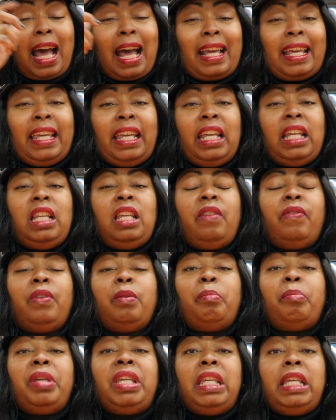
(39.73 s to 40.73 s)
I can't
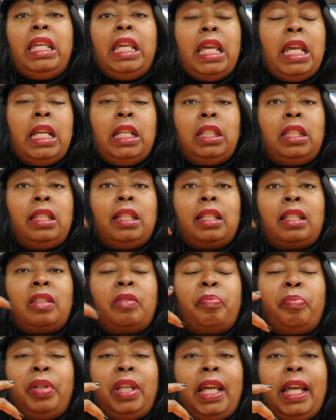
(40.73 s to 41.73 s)
even begin to
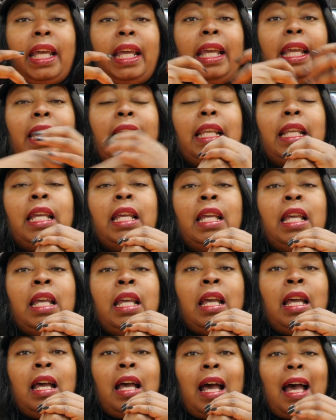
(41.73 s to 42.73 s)
explain
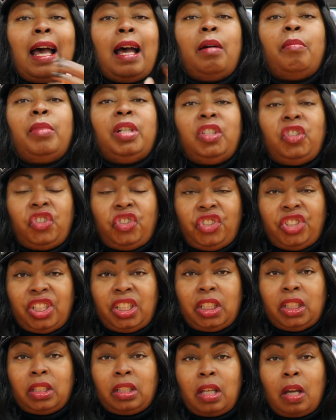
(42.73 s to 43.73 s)
how much
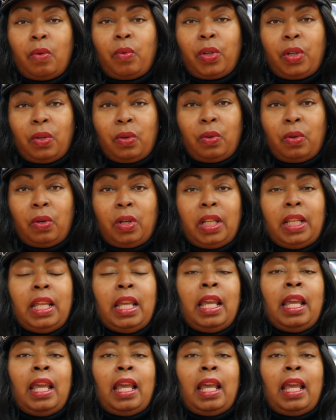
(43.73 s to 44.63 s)
shit is going on,